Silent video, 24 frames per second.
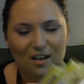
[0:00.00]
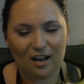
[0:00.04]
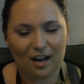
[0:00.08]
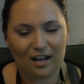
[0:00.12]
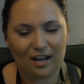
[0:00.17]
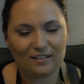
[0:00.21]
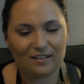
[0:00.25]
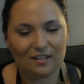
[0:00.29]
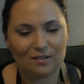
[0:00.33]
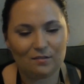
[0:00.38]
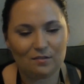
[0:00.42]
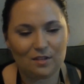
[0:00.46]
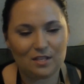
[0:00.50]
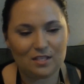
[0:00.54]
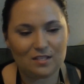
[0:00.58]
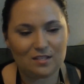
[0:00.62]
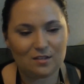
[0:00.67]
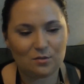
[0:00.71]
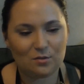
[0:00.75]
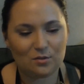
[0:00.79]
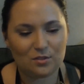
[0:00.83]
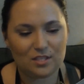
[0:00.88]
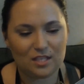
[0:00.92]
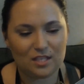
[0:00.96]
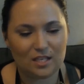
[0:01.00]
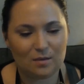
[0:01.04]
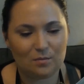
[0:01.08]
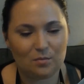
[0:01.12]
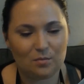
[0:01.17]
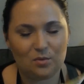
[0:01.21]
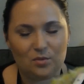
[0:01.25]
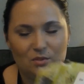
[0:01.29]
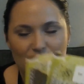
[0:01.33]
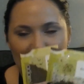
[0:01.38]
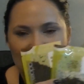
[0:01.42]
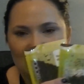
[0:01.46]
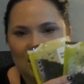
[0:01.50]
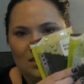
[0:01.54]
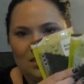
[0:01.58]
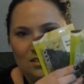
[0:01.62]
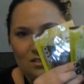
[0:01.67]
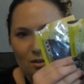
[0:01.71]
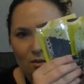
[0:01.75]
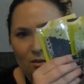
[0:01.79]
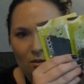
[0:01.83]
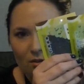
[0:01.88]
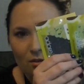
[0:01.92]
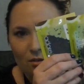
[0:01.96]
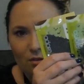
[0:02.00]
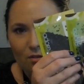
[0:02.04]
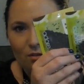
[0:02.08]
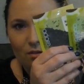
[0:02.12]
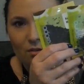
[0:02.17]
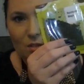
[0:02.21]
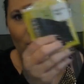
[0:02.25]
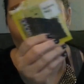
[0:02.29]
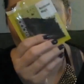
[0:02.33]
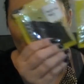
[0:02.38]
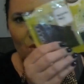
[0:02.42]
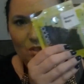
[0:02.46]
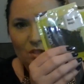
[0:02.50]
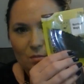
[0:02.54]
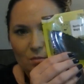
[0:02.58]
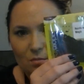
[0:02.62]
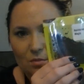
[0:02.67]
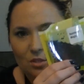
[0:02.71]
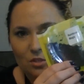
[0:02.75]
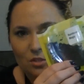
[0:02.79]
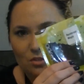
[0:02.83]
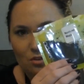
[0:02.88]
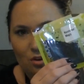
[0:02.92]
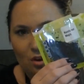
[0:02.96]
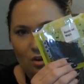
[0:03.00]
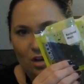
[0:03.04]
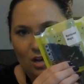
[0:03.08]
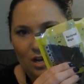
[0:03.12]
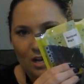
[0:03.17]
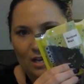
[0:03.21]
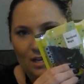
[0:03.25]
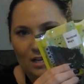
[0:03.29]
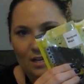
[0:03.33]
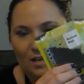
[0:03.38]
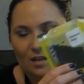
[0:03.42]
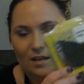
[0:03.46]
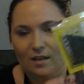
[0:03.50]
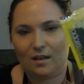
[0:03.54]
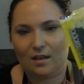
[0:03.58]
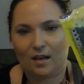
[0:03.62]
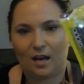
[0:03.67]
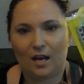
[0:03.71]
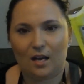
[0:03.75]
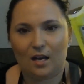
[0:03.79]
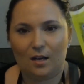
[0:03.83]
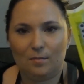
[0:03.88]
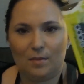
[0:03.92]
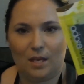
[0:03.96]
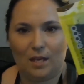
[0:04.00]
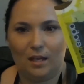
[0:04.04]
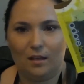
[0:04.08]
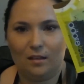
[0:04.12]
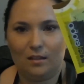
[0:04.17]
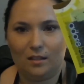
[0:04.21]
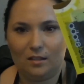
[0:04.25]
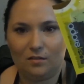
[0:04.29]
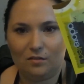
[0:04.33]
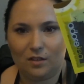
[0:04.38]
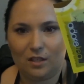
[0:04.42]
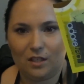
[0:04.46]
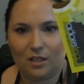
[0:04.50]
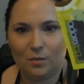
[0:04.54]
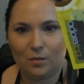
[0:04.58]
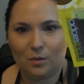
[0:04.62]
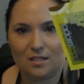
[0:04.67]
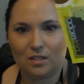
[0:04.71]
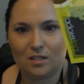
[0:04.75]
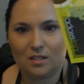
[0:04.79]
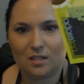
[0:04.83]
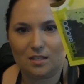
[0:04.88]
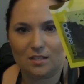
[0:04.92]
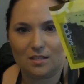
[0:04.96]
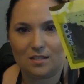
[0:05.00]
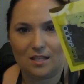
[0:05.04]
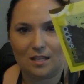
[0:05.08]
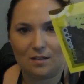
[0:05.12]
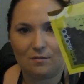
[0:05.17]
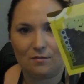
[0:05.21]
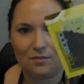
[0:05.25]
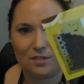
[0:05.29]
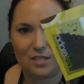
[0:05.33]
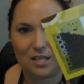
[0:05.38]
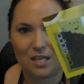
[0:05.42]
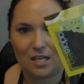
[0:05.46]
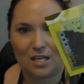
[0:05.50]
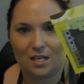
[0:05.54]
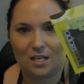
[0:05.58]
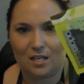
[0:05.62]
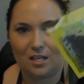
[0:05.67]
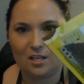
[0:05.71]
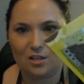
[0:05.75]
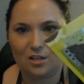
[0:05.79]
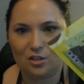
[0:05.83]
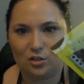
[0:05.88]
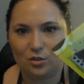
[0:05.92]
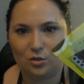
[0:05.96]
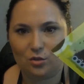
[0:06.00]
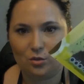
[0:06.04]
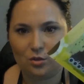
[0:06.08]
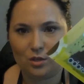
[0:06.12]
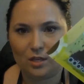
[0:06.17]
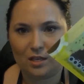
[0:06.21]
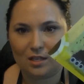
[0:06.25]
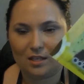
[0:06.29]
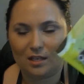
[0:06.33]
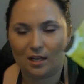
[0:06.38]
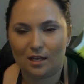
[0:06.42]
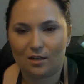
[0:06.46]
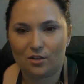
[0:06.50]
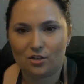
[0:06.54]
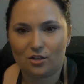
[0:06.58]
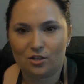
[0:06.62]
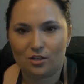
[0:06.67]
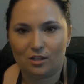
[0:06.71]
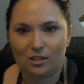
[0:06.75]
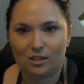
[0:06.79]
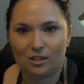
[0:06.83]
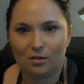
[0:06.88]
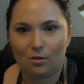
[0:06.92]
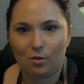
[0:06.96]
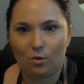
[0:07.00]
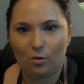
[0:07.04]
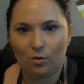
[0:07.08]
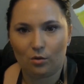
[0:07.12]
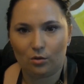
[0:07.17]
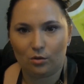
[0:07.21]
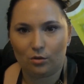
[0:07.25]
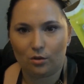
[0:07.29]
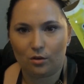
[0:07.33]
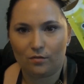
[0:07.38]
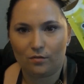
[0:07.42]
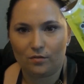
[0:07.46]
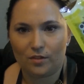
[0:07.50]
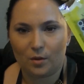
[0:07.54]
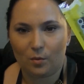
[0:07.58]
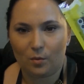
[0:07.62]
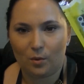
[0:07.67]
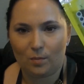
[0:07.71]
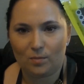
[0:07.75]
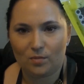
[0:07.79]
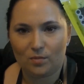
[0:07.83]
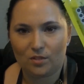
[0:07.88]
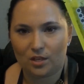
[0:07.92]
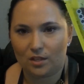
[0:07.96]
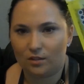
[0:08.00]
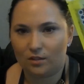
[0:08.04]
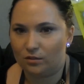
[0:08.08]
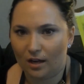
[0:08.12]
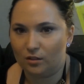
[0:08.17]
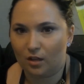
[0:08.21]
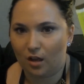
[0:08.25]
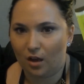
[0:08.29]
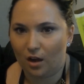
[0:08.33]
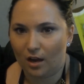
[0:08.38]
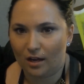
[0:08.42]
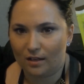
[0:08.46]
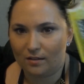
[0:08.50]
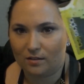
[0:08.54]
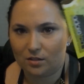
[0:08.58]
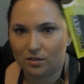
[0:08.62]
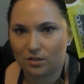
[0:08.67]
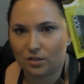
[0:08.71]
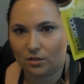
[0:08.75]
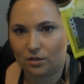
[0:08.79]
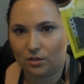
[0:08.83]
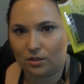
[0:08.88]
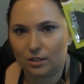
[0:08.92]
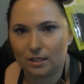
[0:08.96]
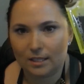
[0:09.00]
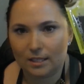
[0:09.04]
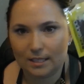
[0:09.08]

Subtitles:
I love these little samples. They're so awesome to try. And if anyone does love tea, you can actually order off their website online. So